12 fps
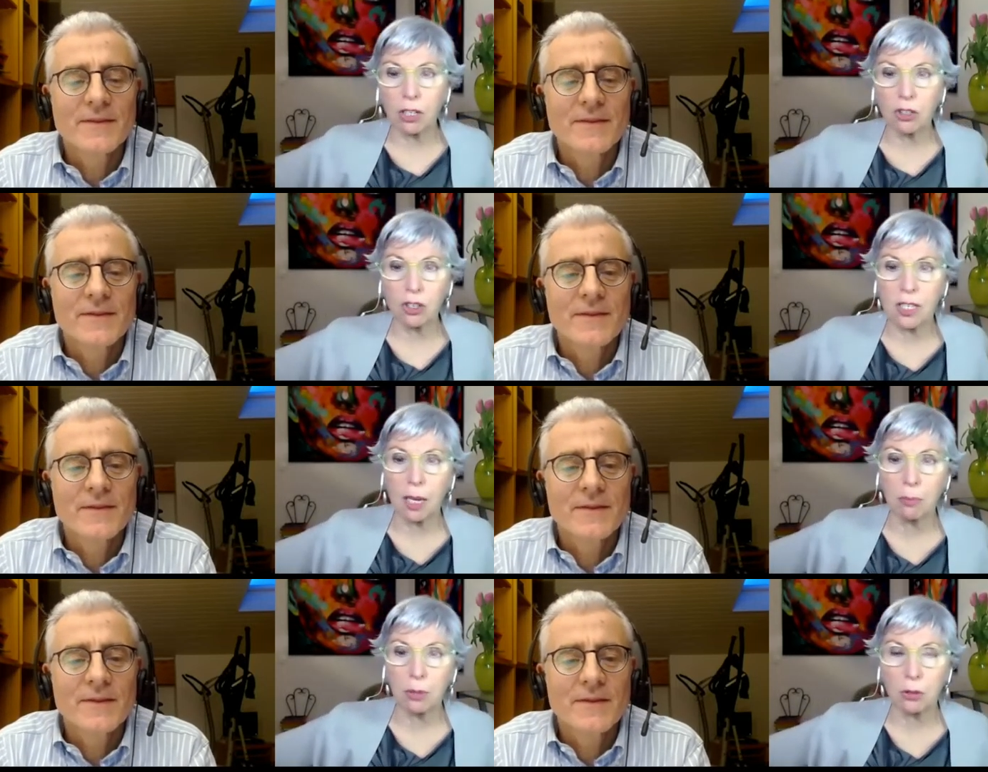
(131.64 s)
Speaker 1: on
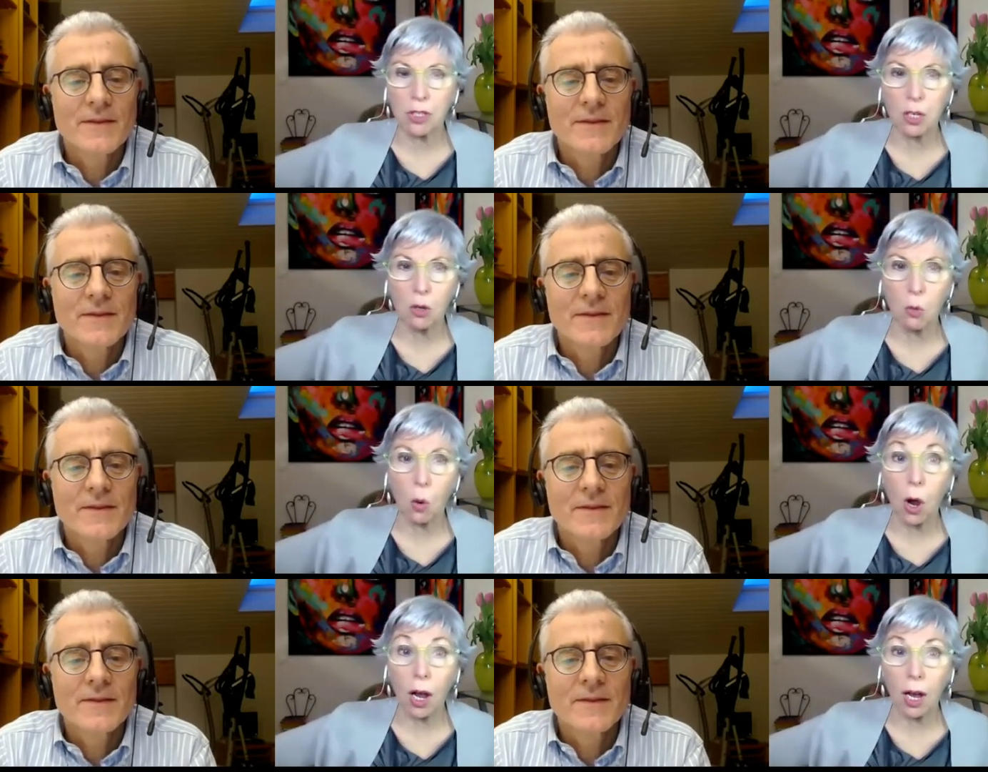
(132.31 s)
Giuseppe, you'll see
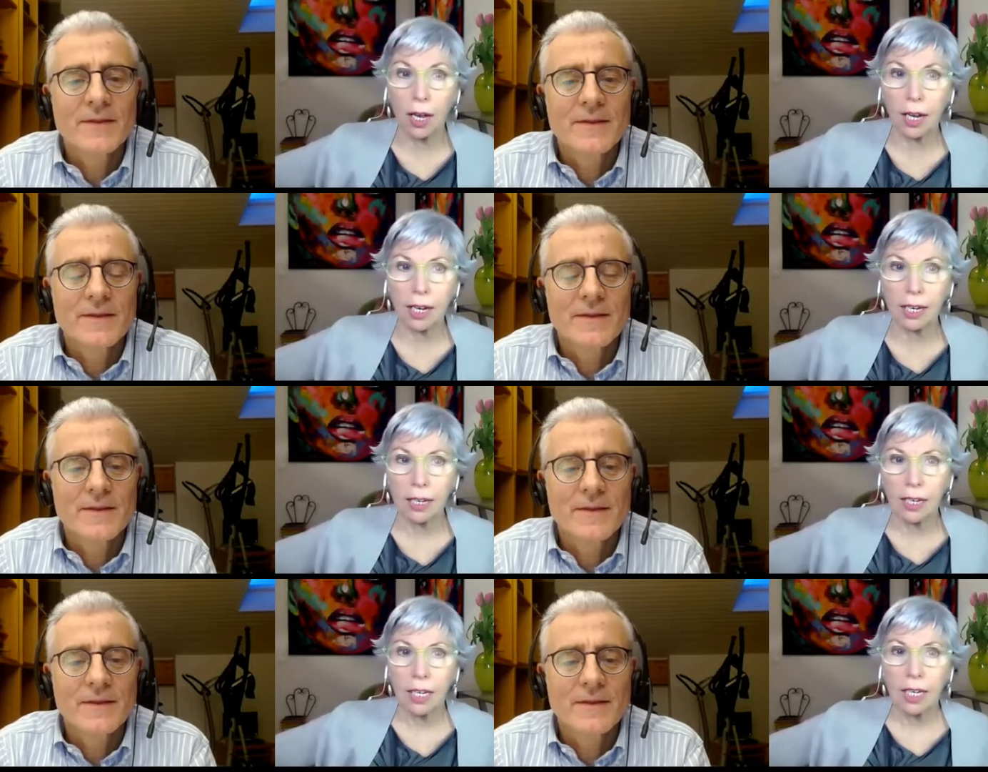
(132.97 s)

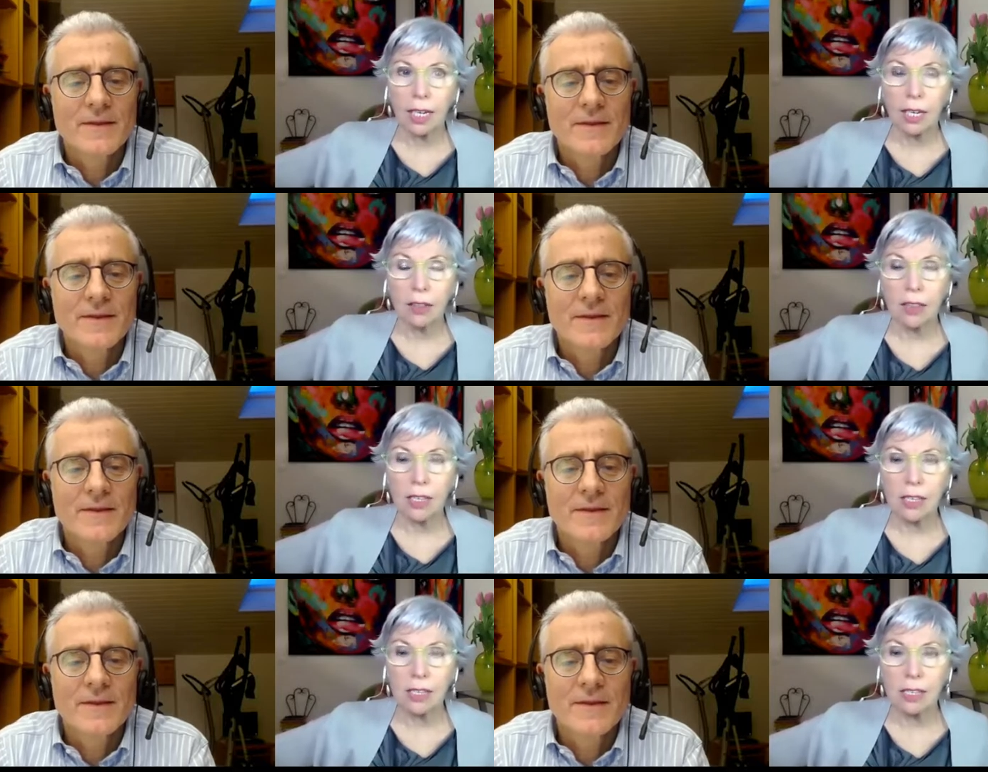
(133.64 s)
why
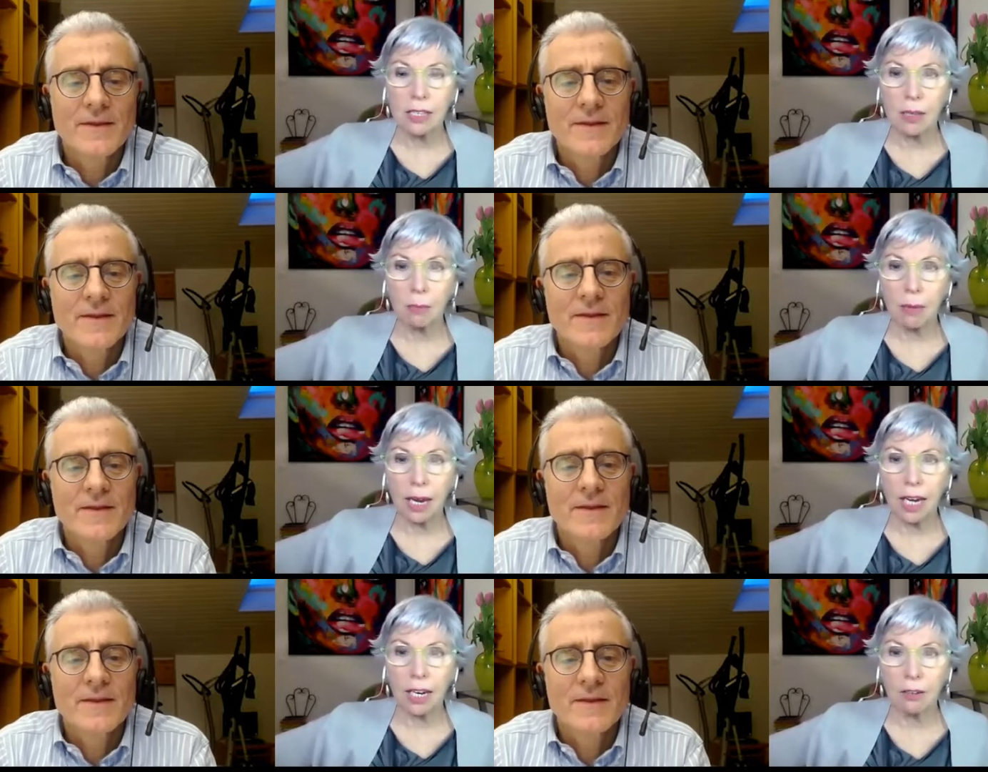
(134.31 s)
this is the
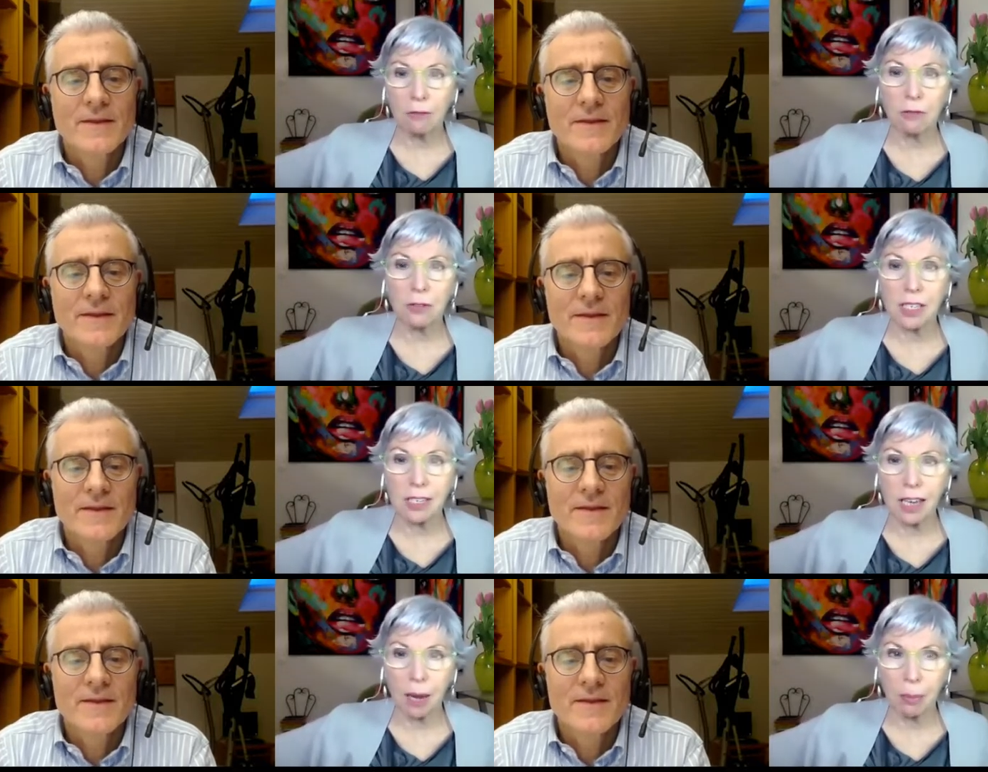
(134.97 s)
man for
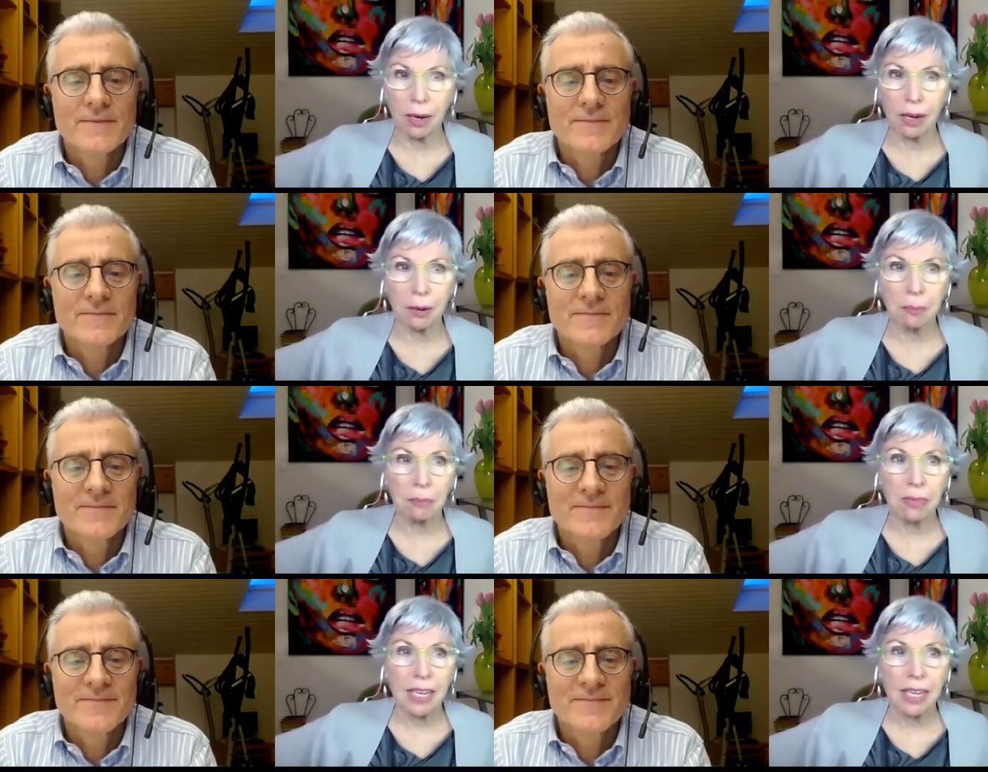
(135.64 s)
this topic.